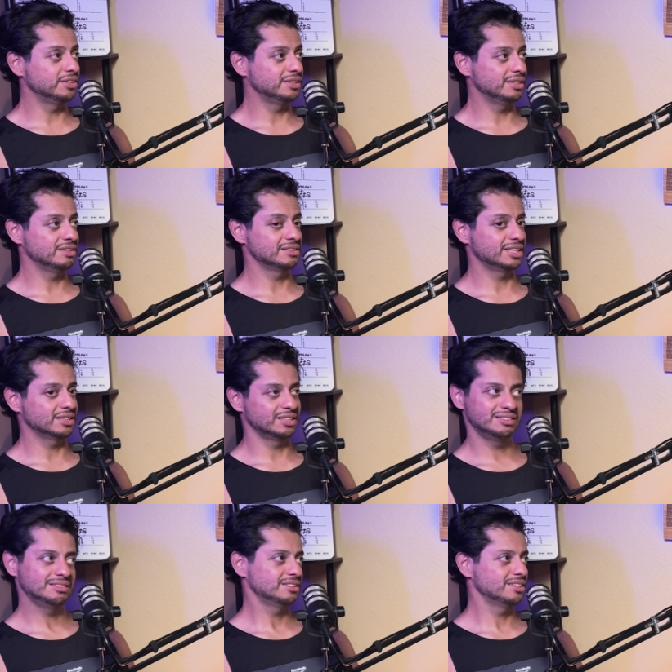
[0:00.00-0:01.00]
and I was like,
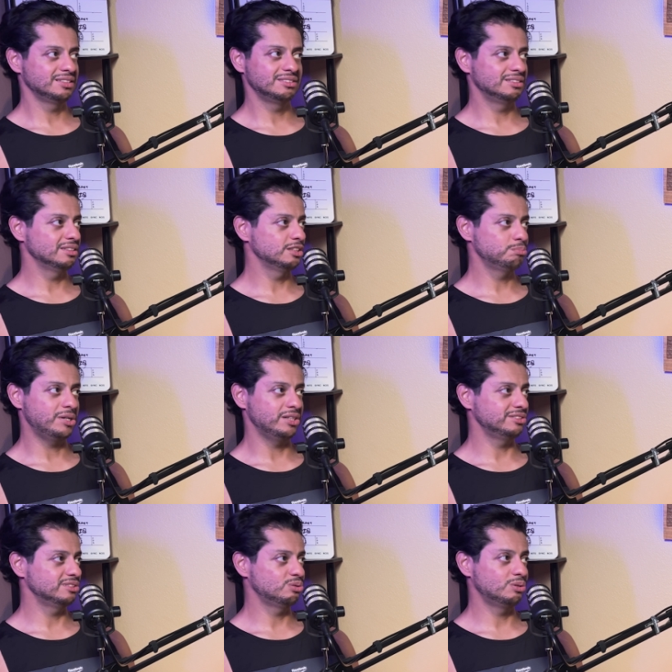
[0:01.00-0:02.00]
let's
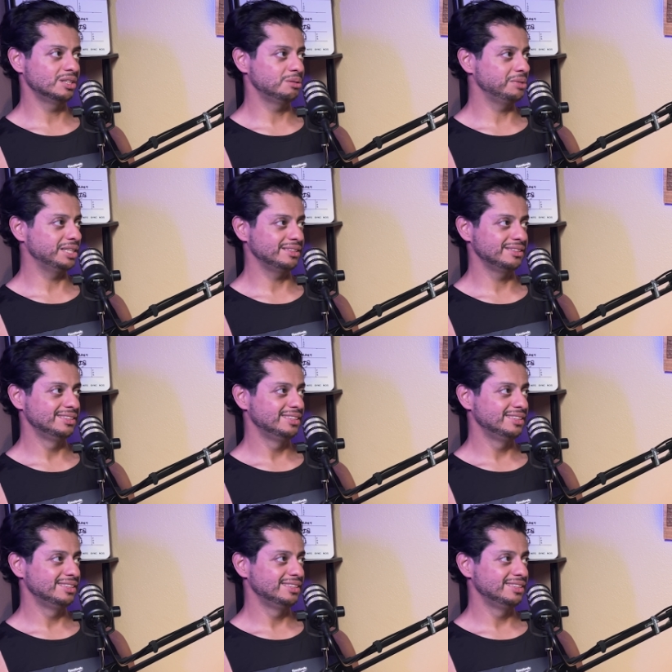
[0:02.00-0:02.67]
polish this tool up, man.